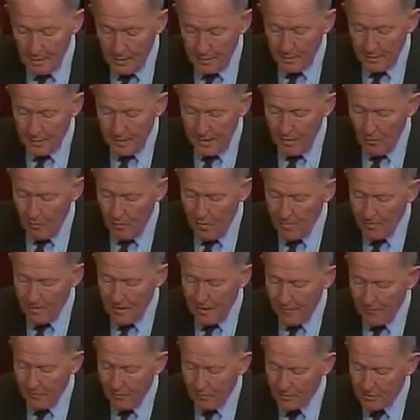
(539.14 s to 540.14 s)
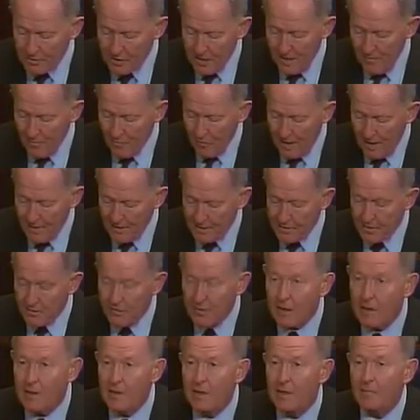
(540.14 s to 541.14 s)
Today, women have the same rights that
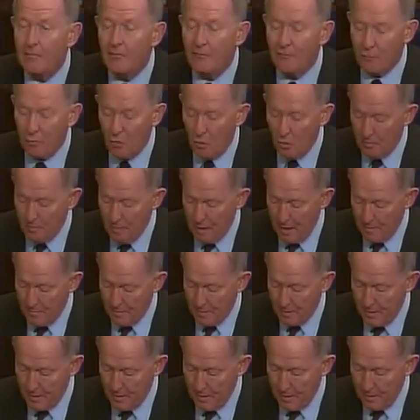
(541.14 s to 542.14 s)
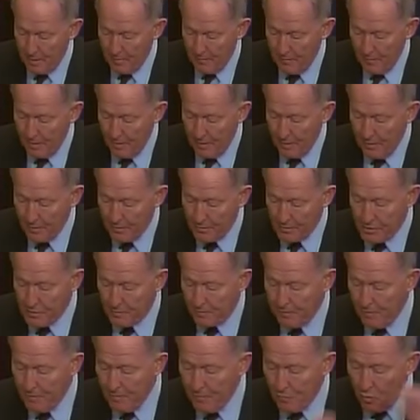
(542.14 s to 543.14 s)
they did before Obamacare. The
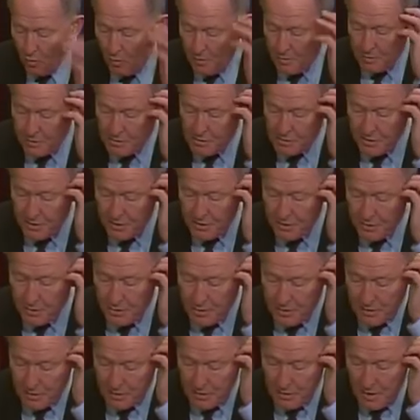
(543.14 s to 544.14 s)
Supreme Court decision did